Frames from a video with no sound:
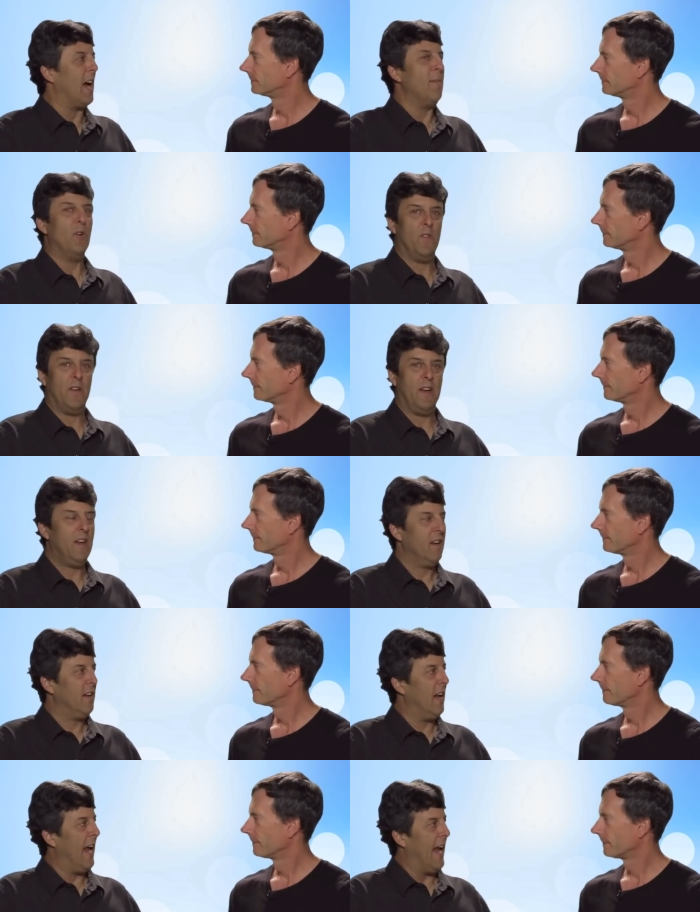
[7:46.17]
Speaker 1: iMovie
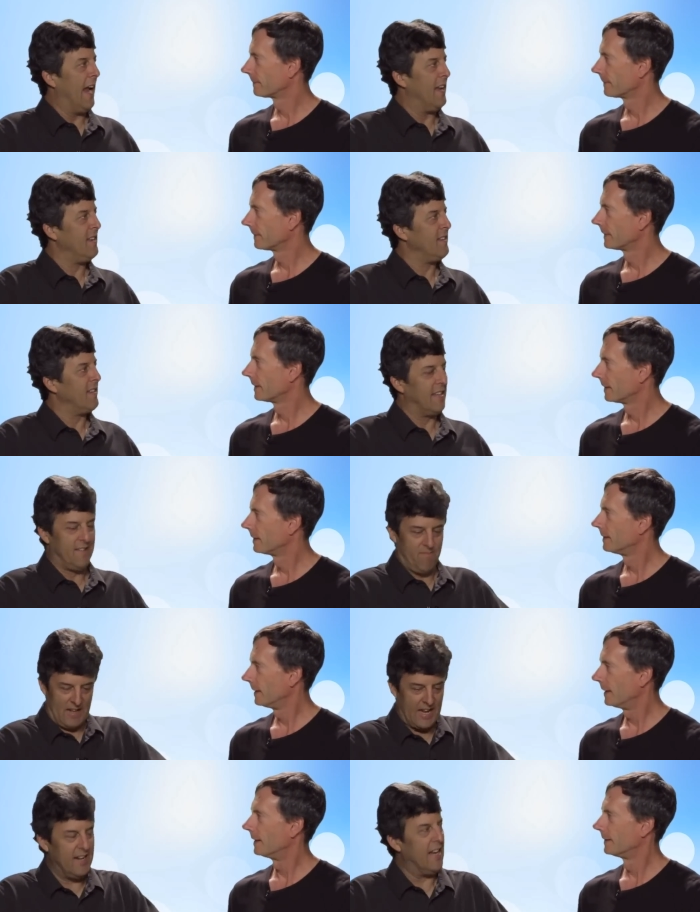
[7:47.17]
and
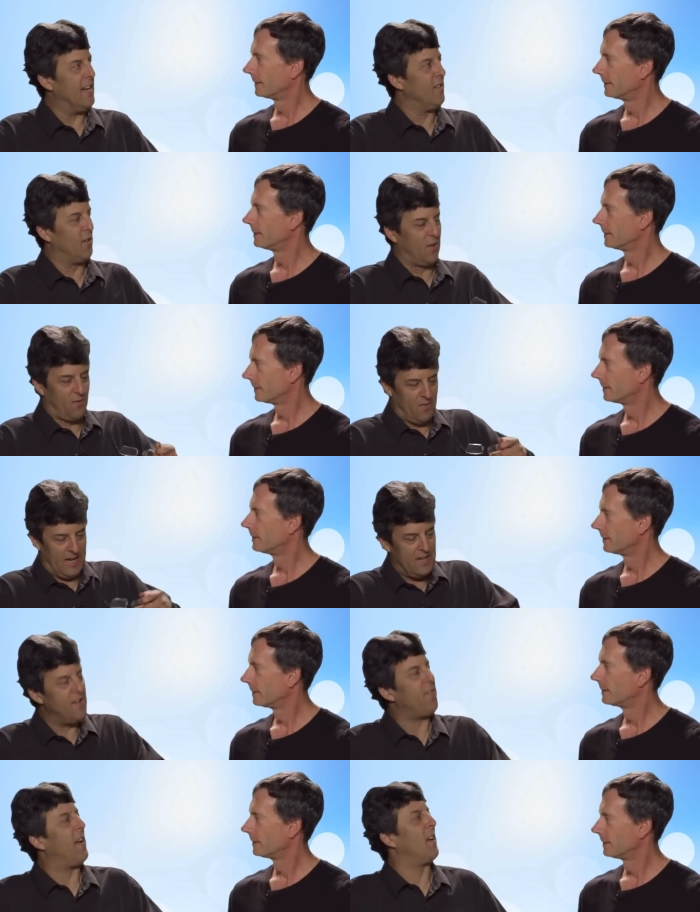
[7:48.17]
get yeah. it in,
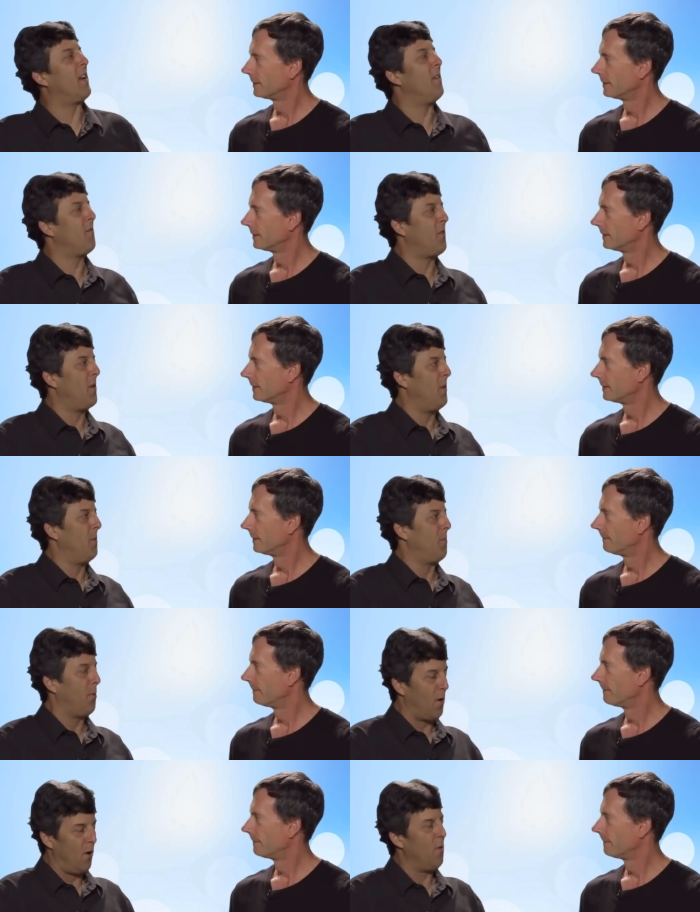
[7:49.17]
into Final Cut
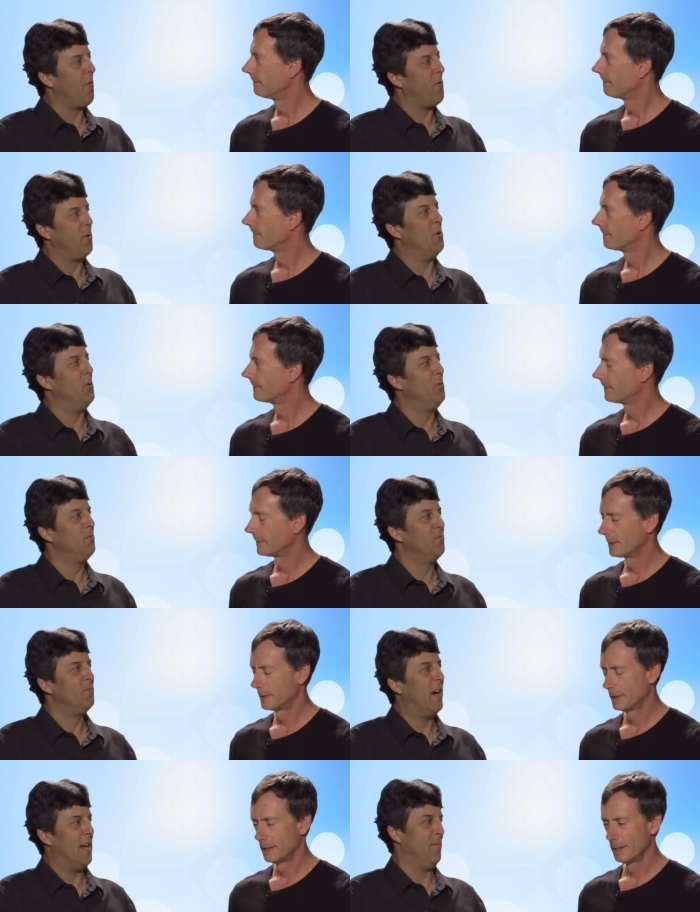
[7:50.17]
Pro through
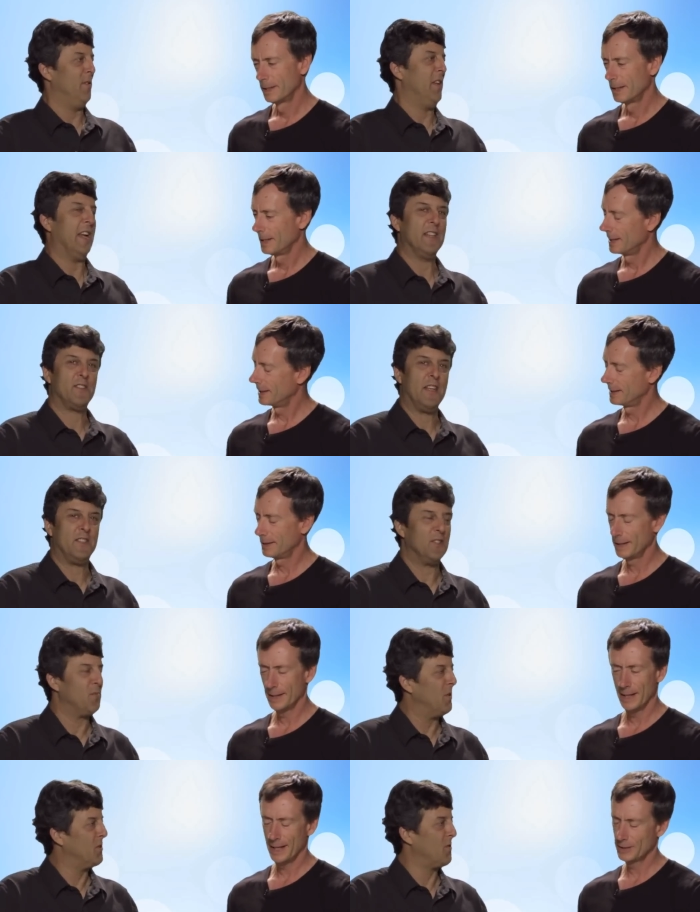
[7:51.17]
iMovie, and it's, it
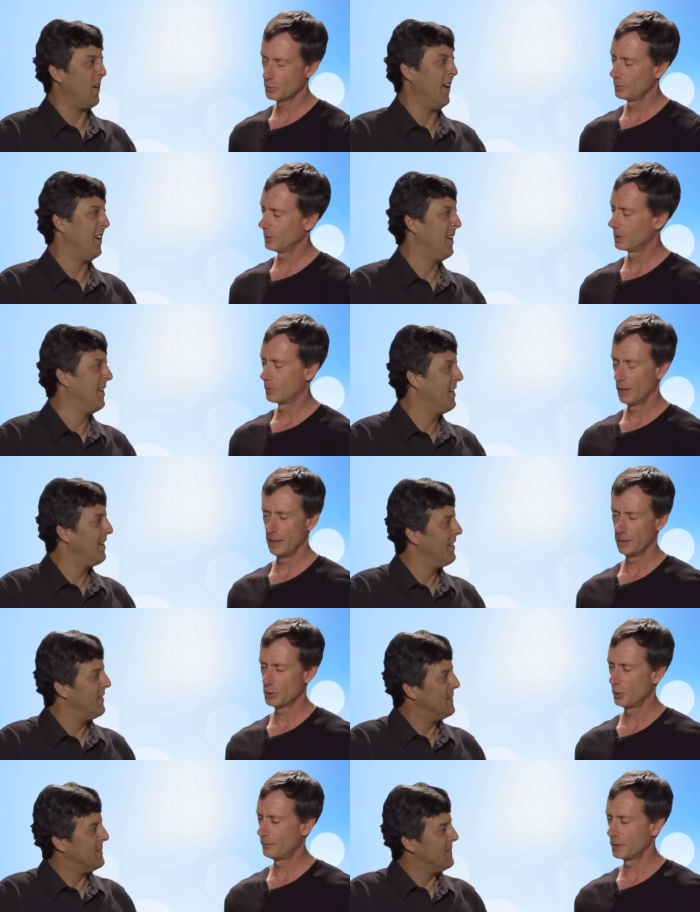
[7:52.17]
just works
Speaker 2: That's great. really great.
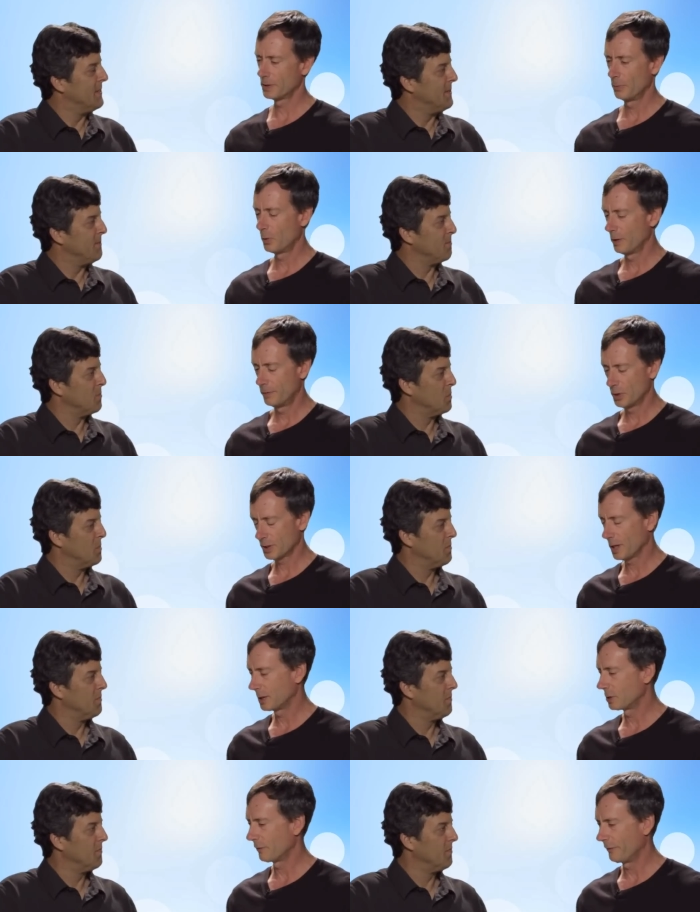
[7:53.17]
So if you're somewhere you've just
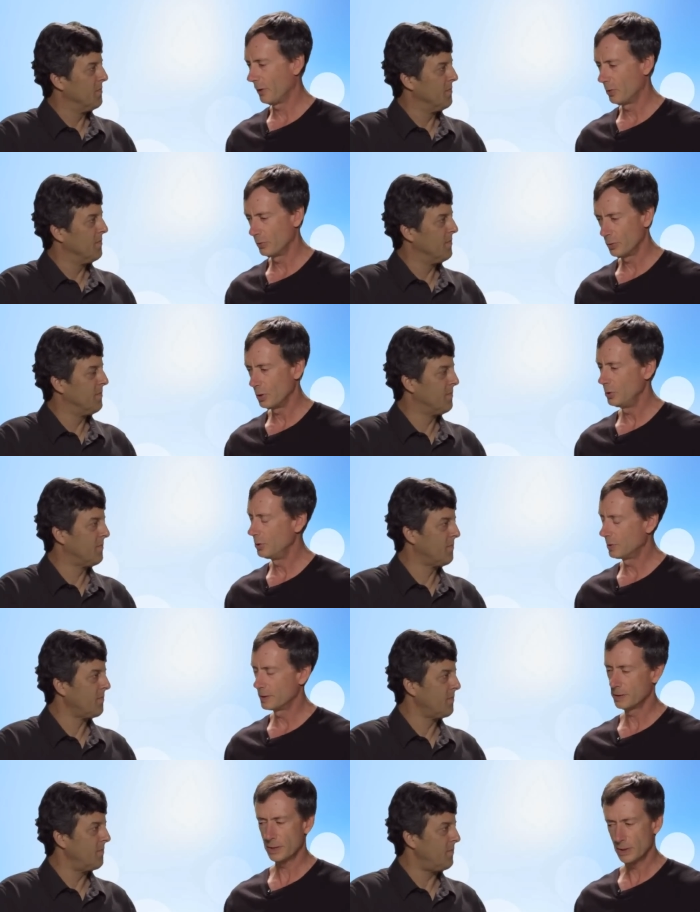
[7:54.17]
got your phone, you
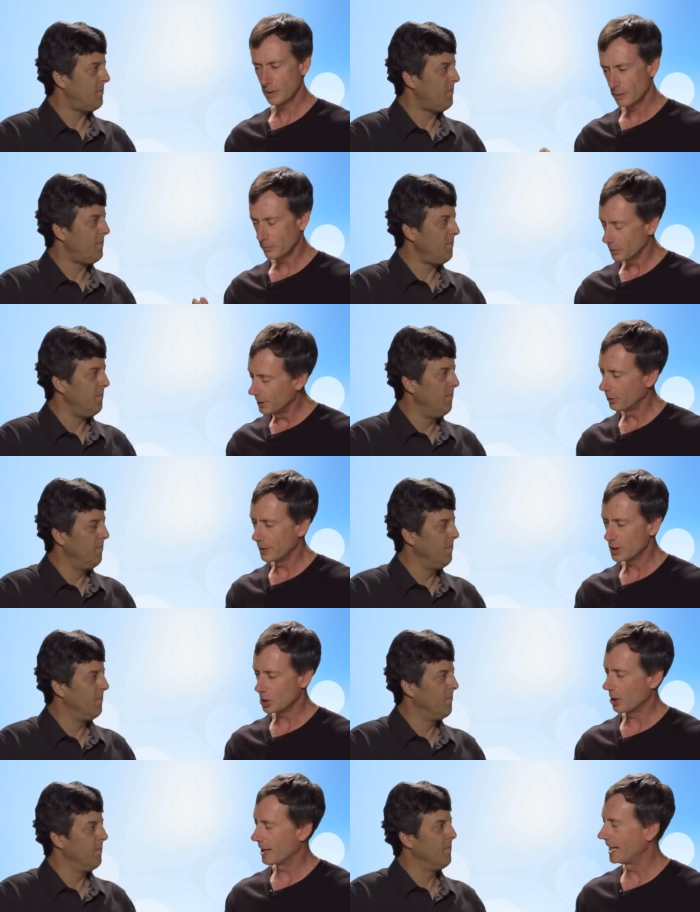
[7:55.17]
can literally
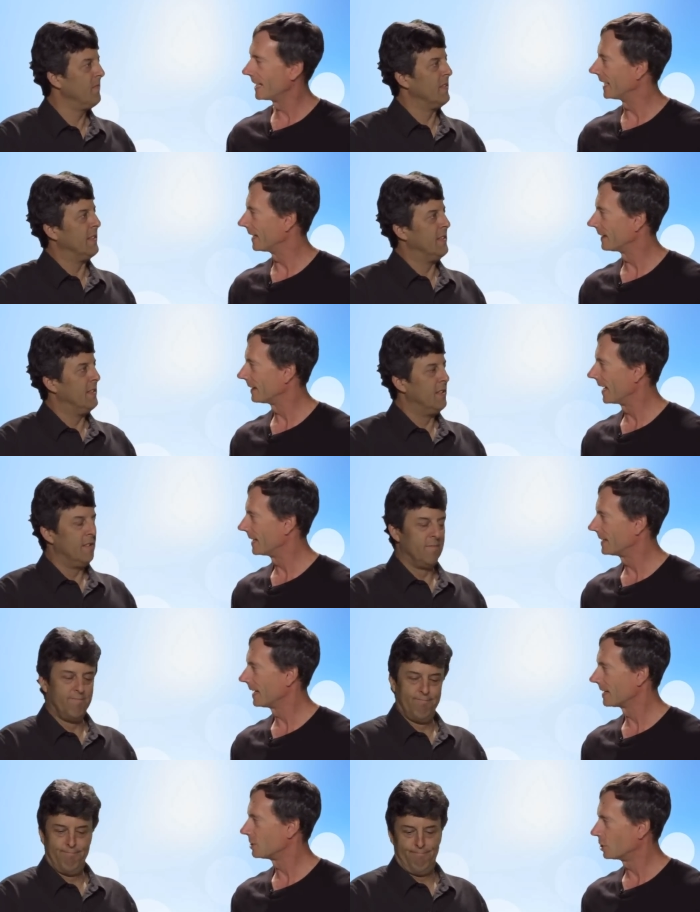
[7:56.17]
start editing and
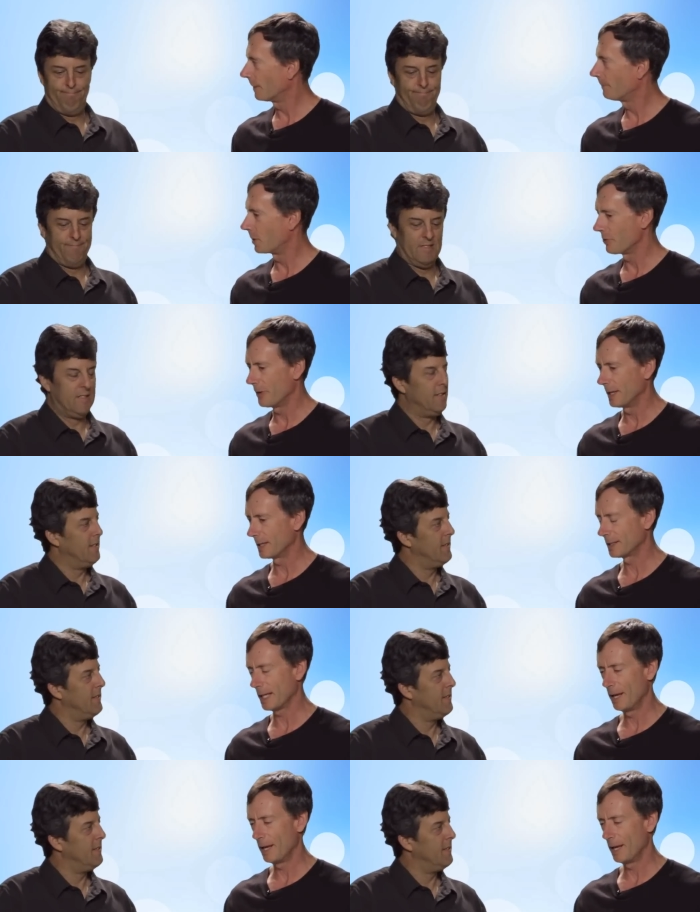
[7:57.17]
get a jump on things,